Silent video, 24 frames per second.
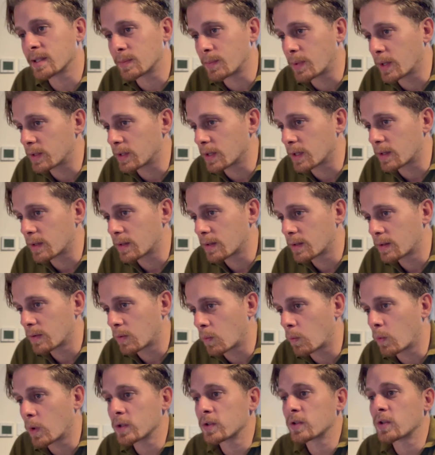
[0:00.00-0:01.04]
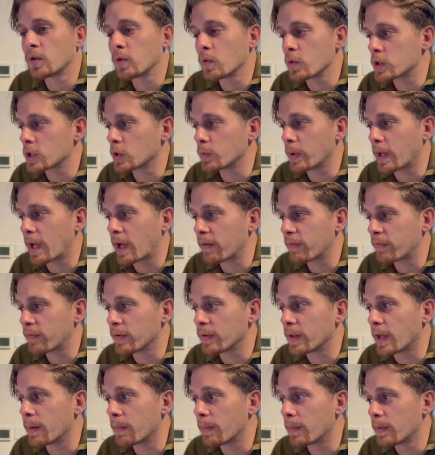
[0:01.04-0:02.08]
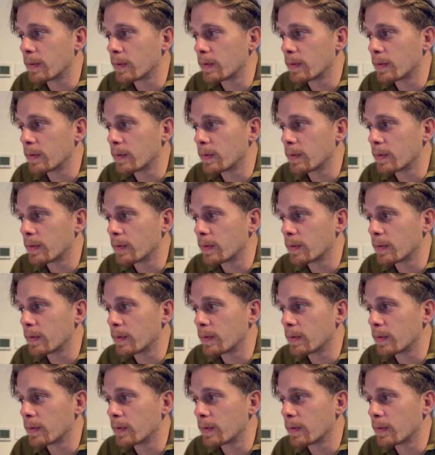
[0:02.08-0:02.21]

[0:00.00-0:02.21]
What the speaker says: better, what solution we have for them.